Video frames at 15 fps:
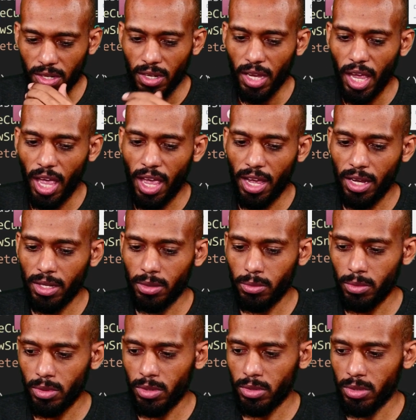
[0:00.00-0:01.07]
and
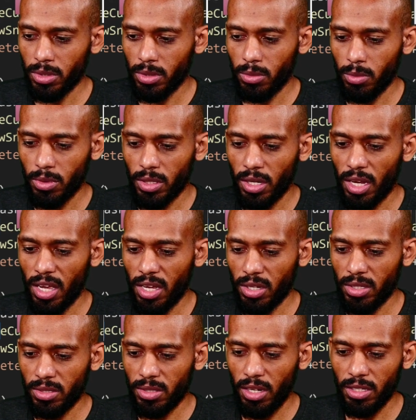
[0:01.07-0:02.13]
we see
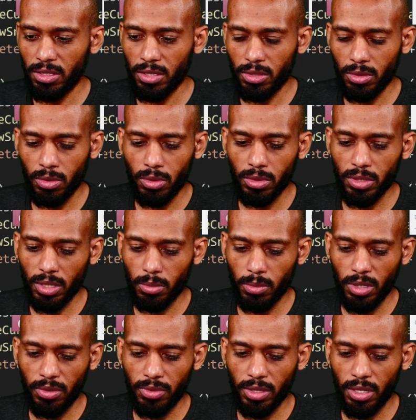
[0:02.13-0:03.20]
delete it not, and we give
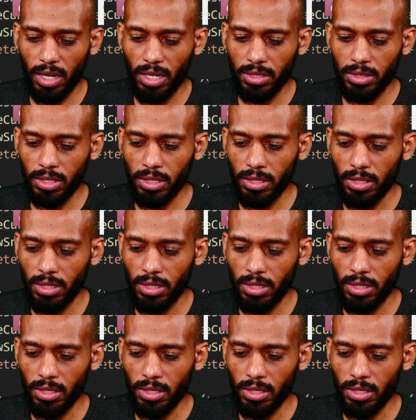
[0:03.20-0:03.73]
it the ID.